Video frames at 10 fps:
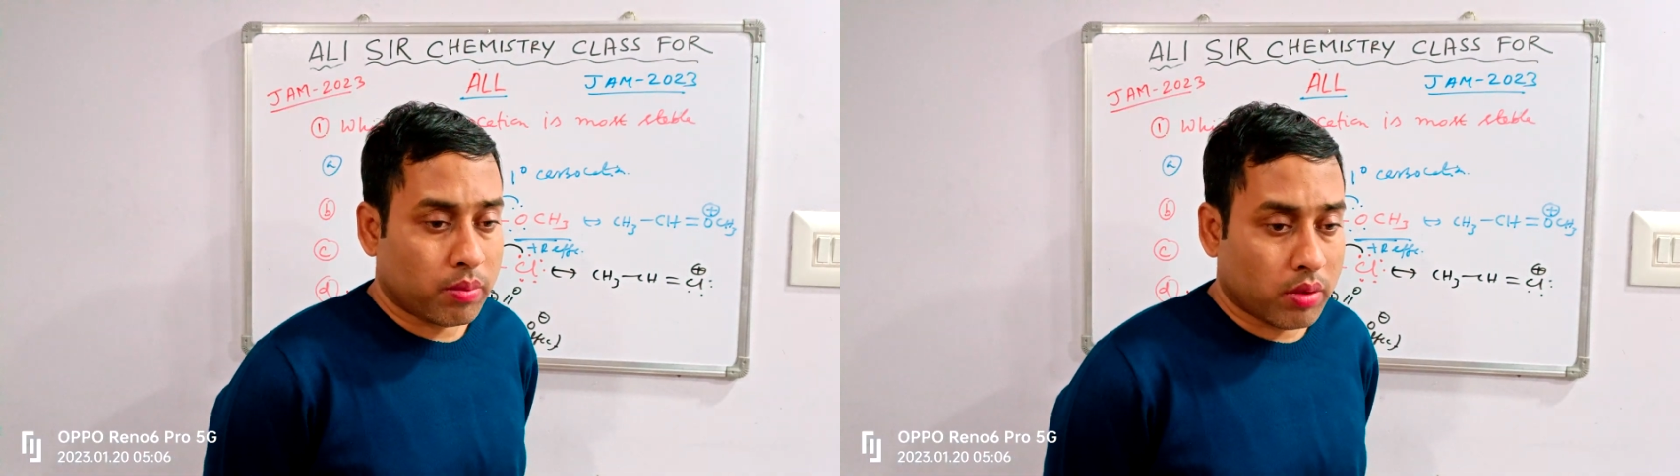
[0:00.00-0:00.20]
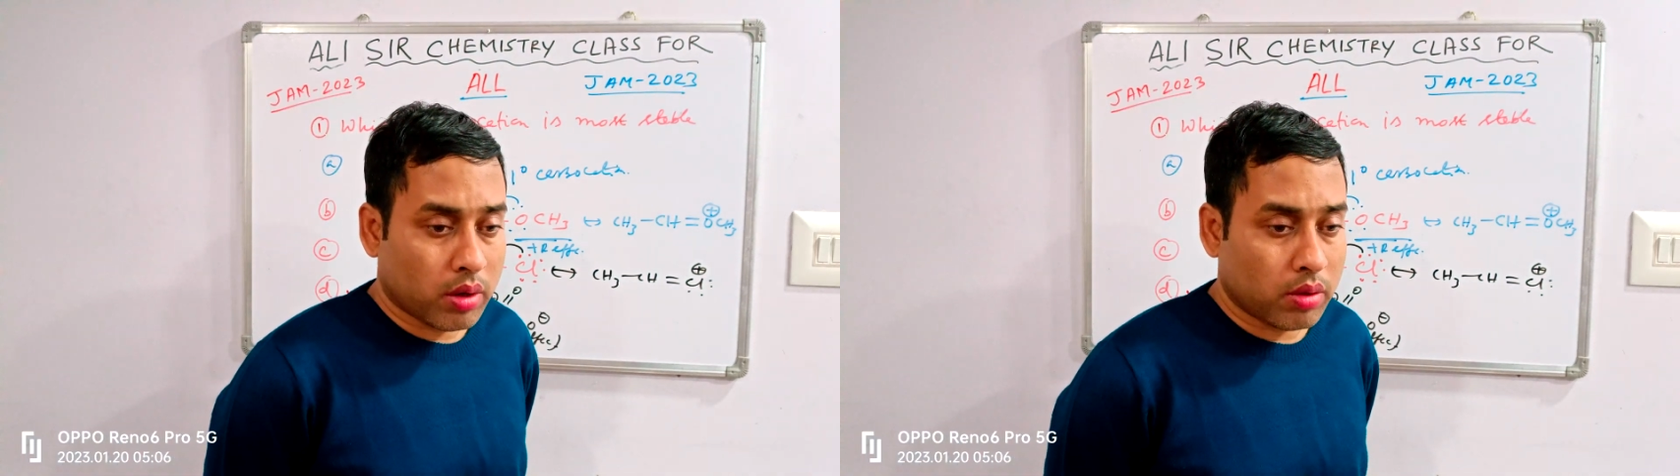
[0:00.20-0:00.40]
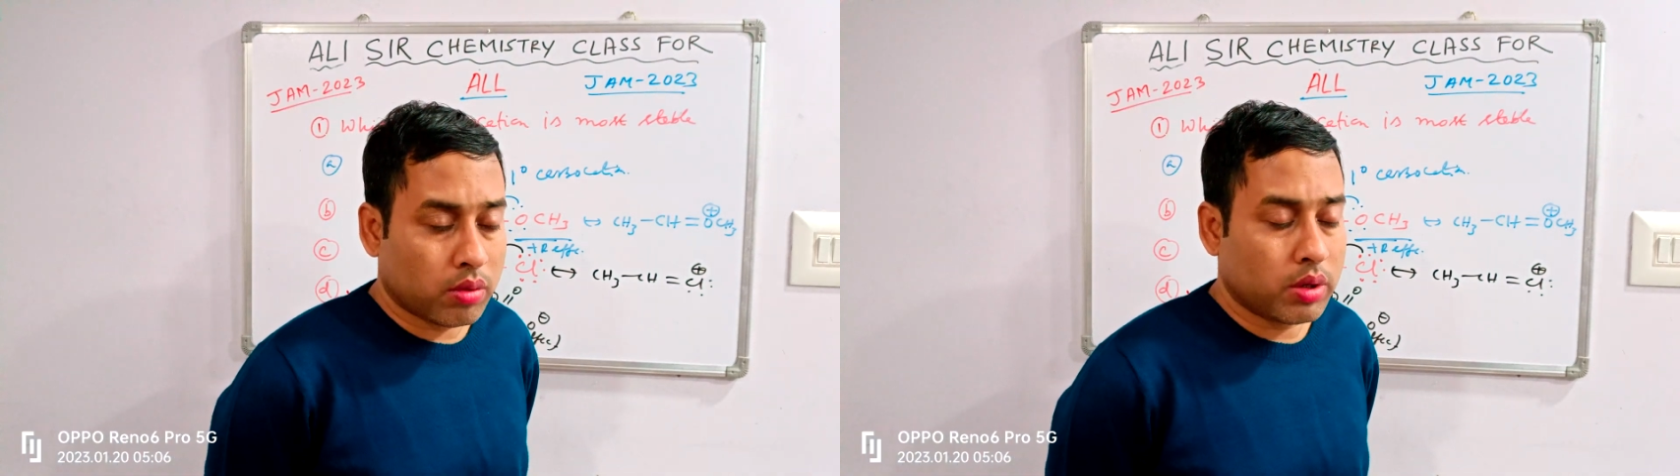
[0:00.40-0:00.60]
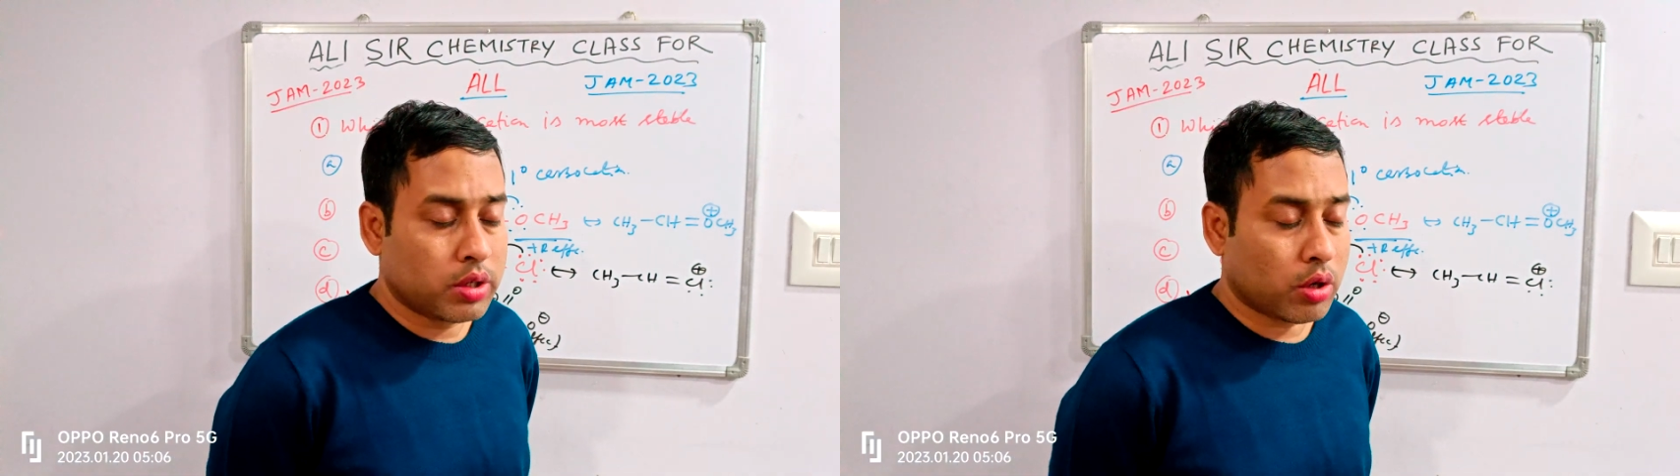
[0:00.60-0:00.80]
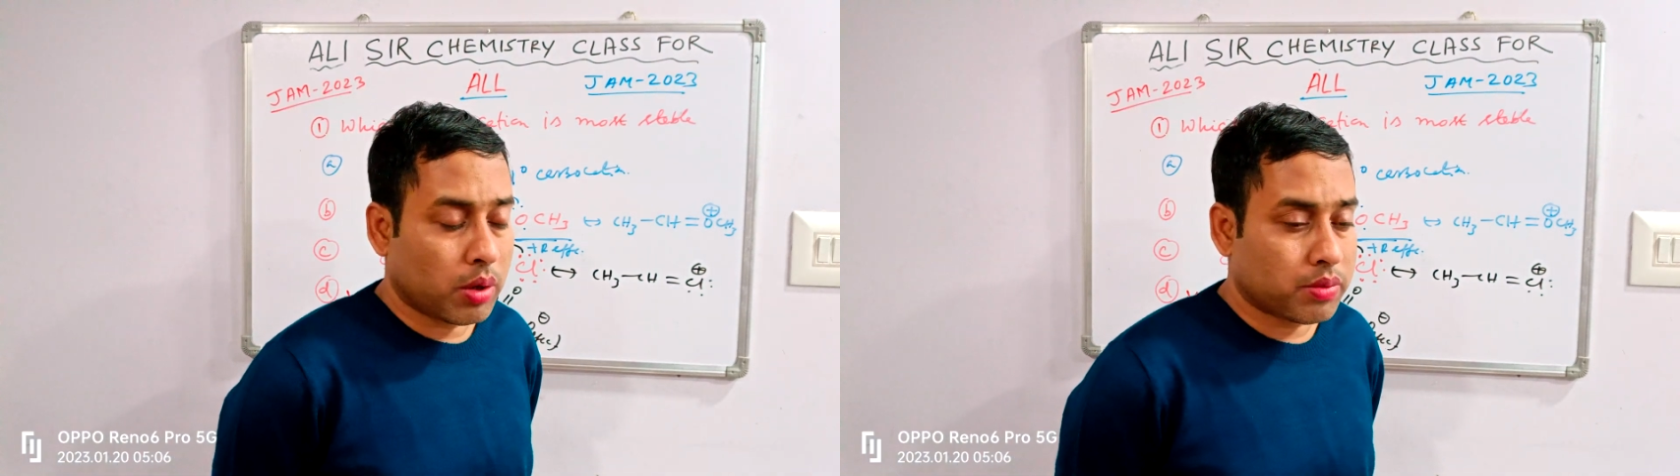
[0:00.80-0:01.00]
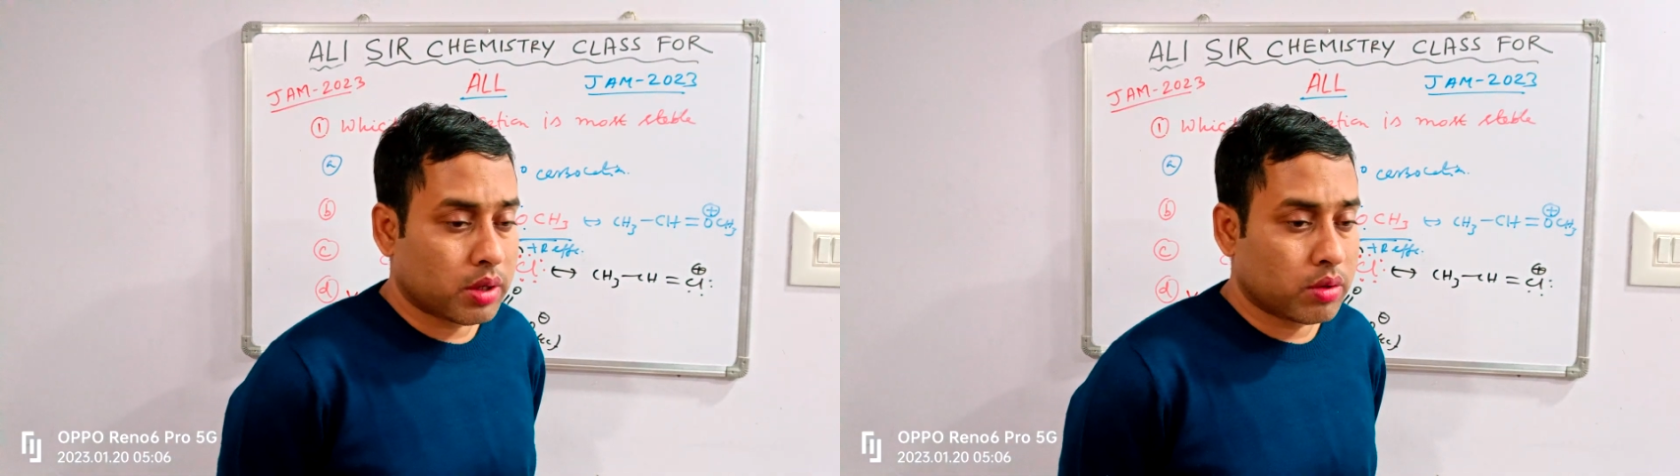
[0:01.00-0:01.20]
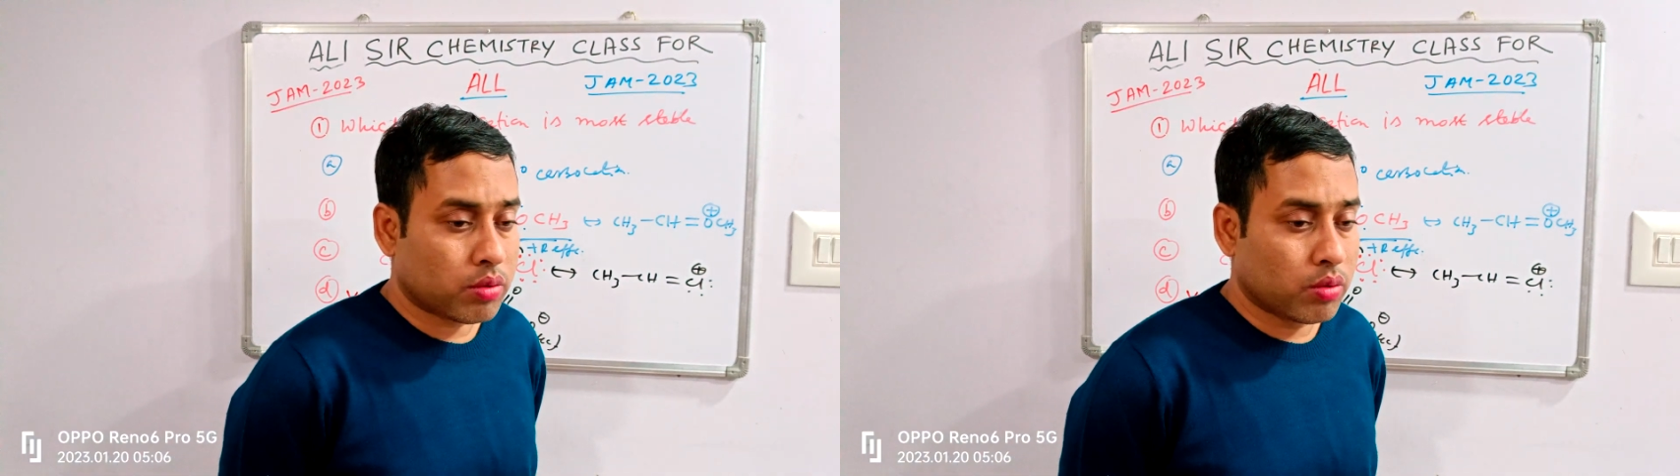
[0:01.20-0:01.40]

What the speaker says: options